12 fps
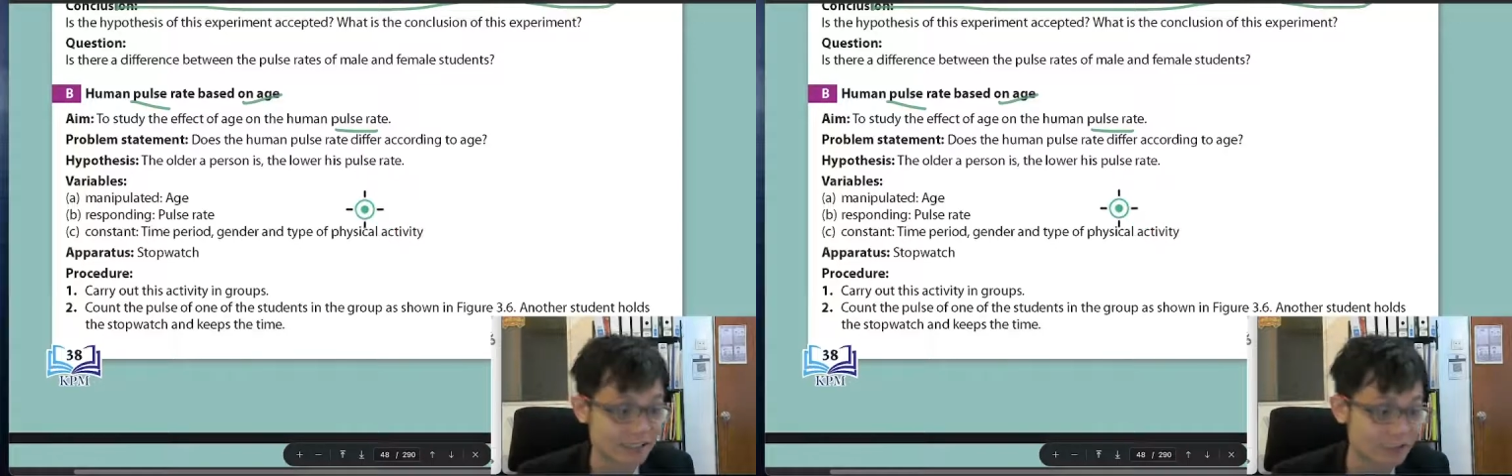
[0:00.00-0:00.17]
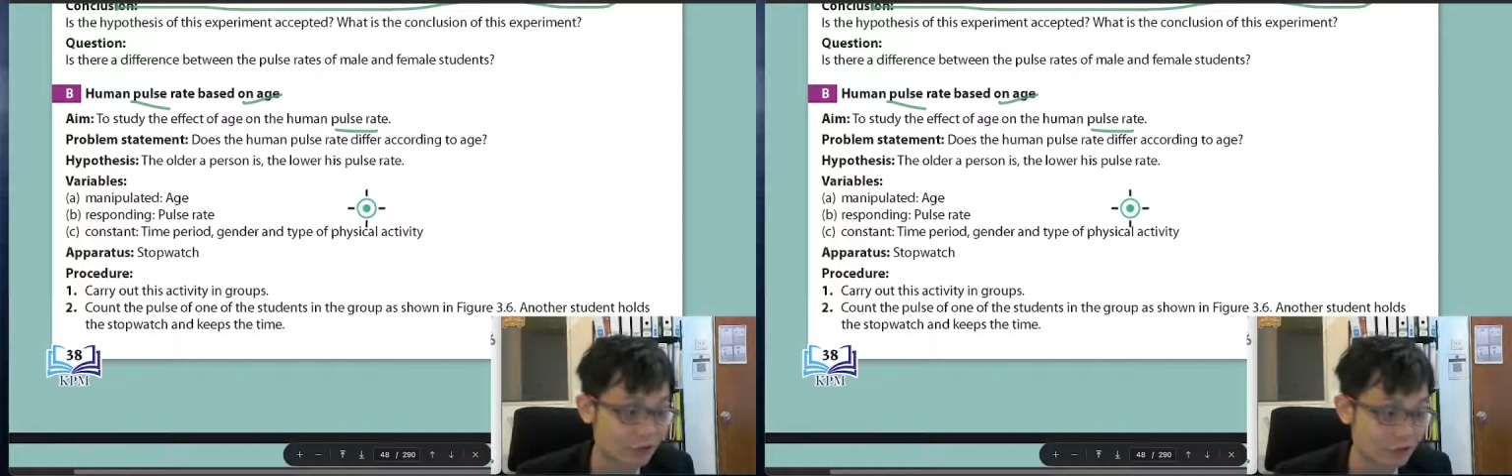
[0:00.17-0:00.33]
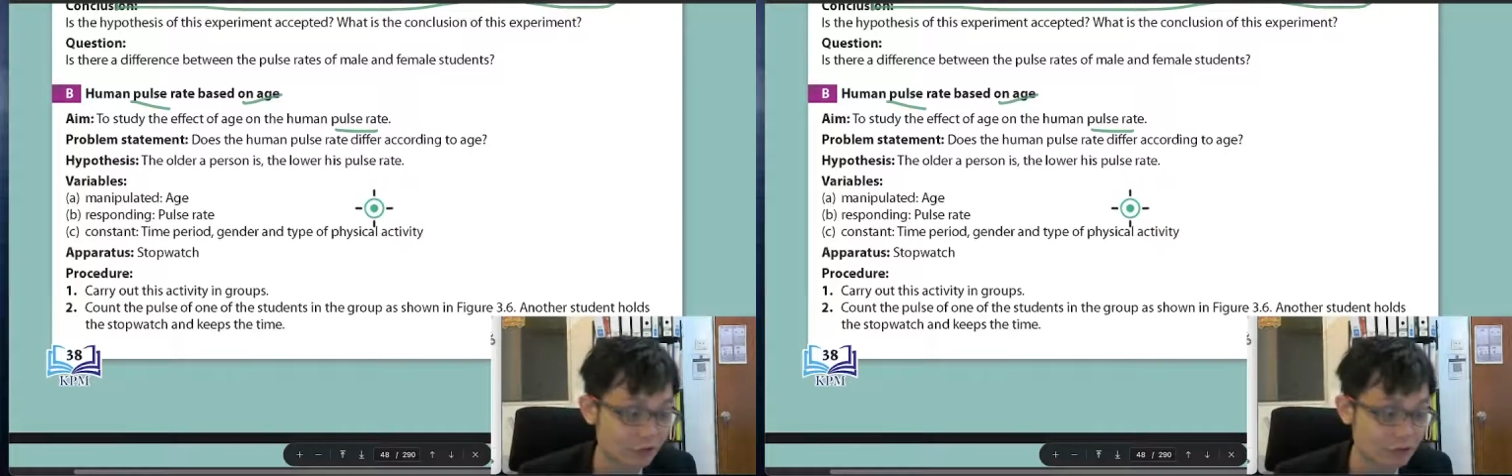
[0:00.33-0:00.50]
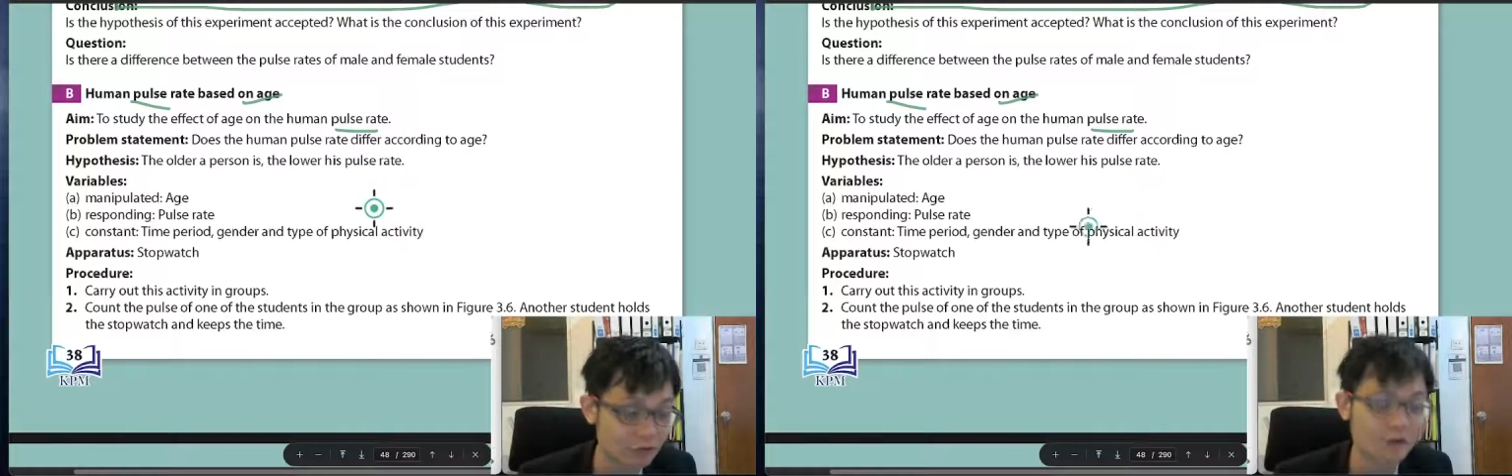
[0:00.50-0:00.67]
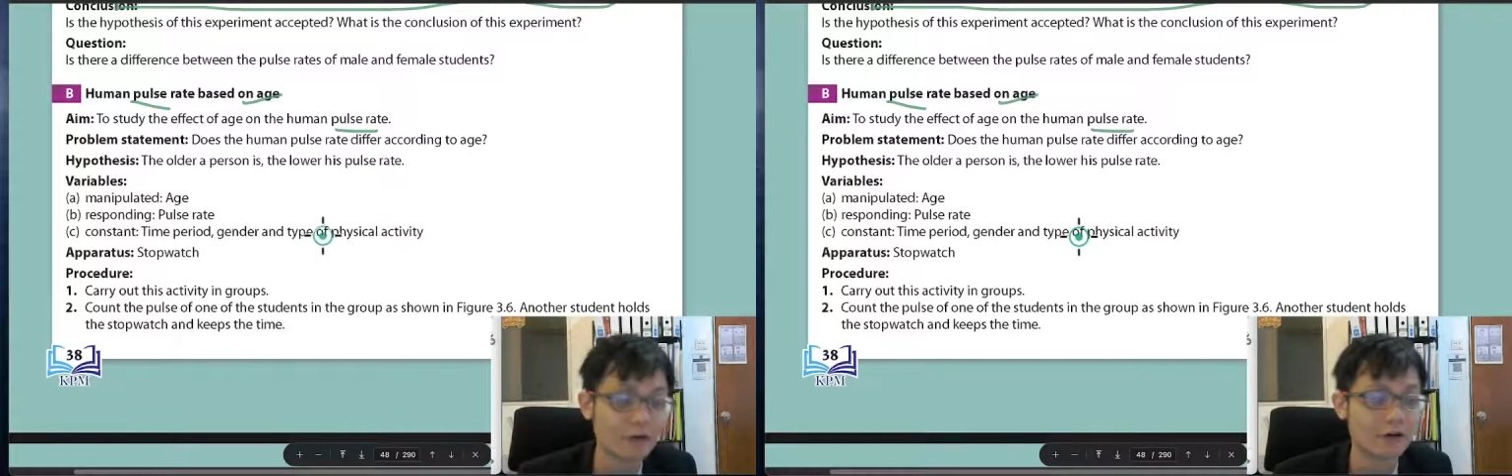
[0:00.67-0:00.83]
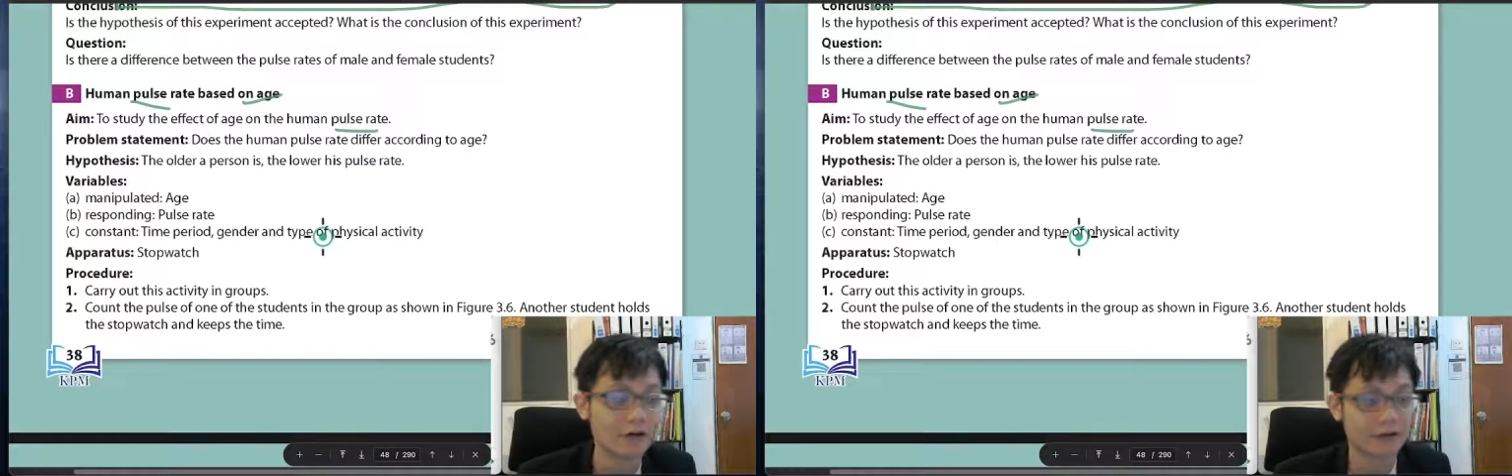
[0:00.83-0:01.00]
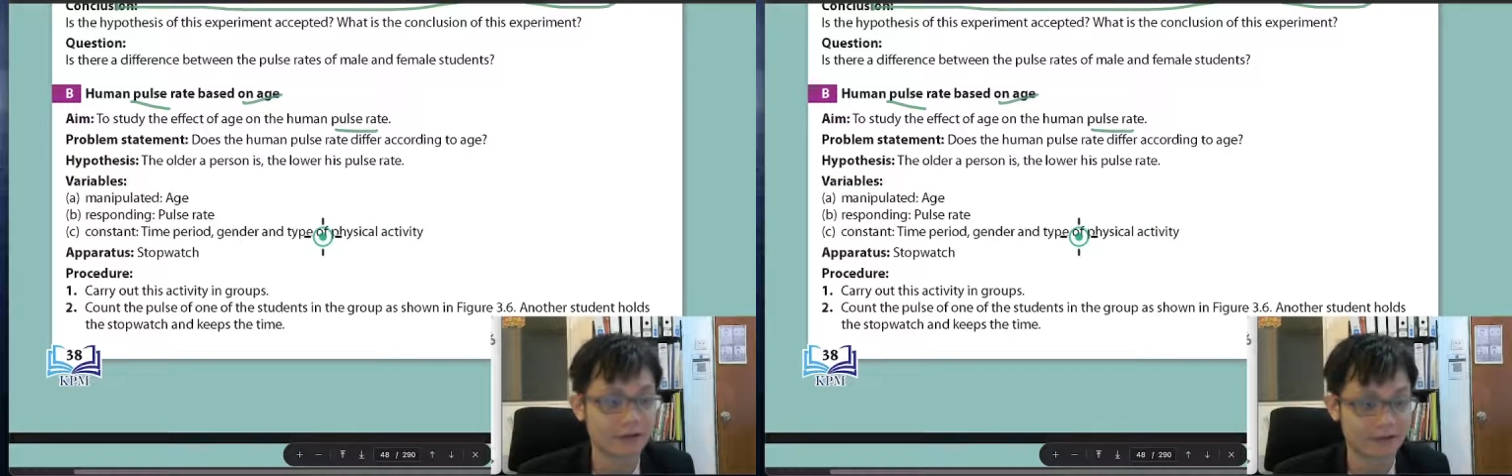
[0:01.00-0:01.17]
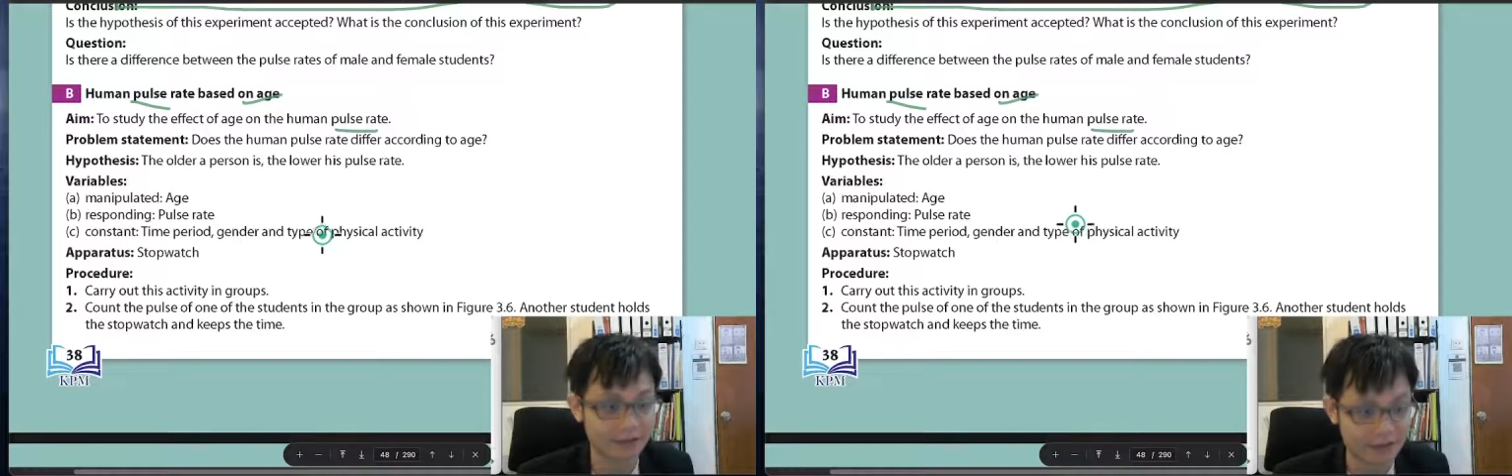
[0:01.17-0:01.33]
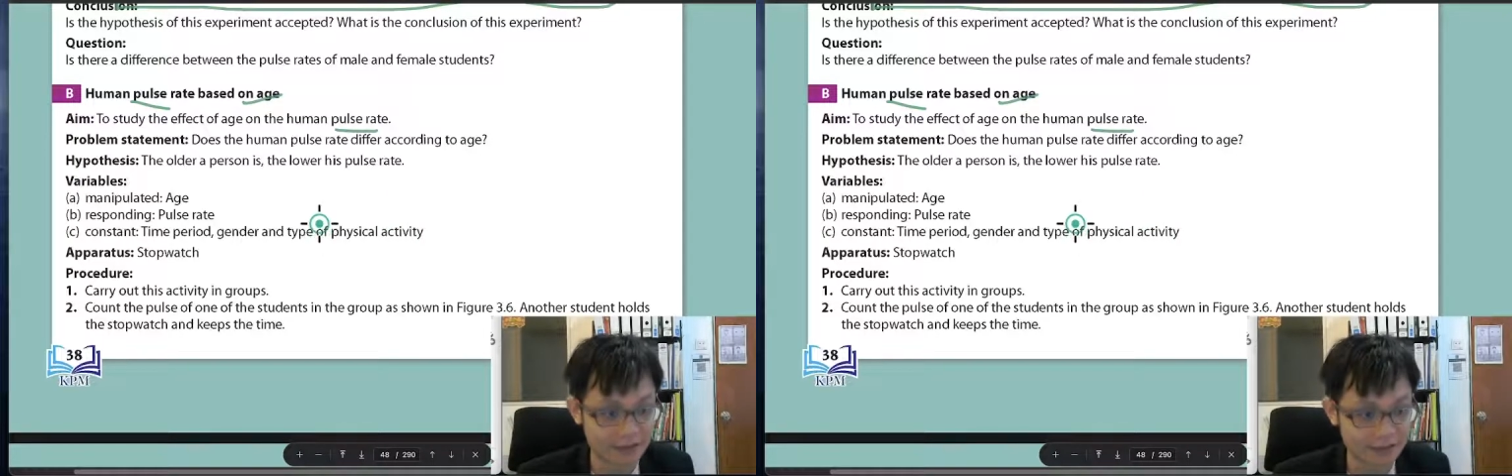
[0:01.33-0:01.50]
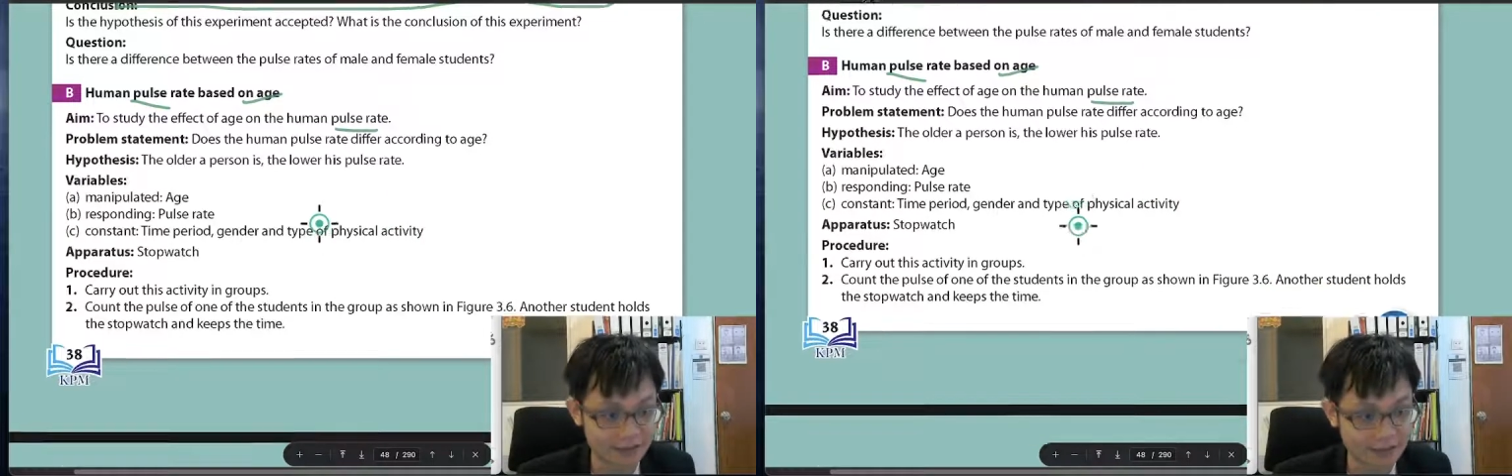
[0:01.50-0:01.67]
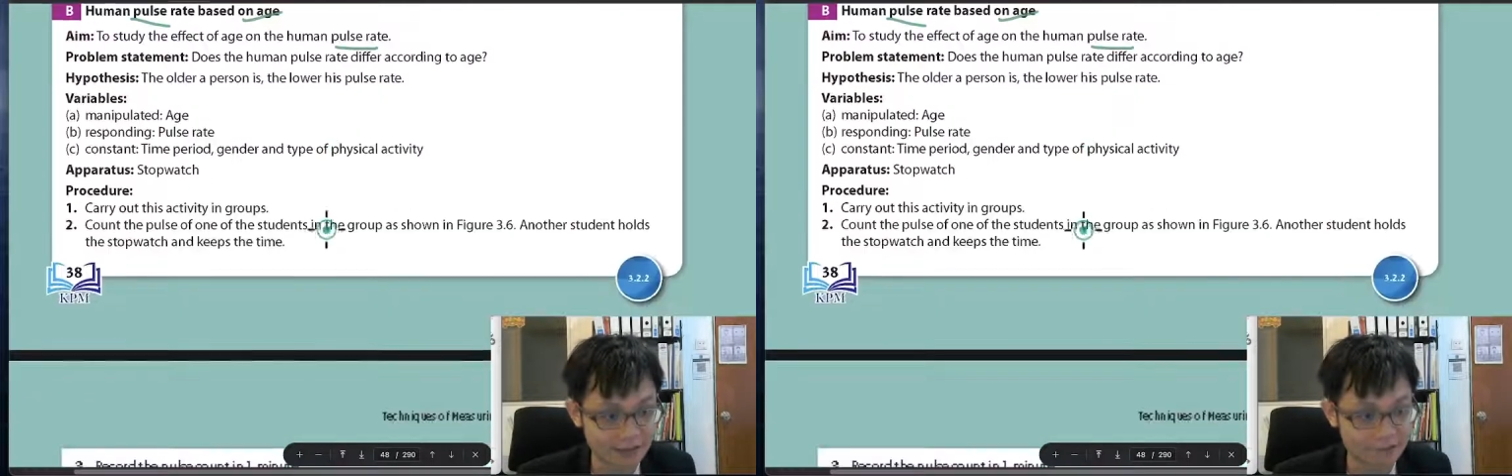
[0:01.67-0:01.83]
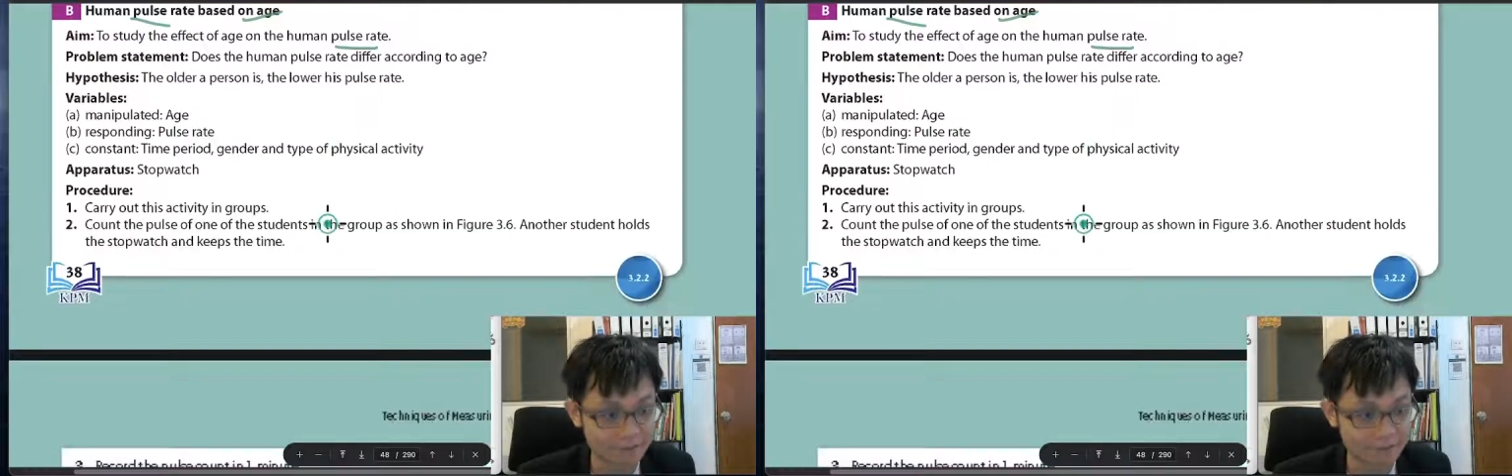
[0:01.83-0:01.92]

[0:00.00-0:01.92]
to 90.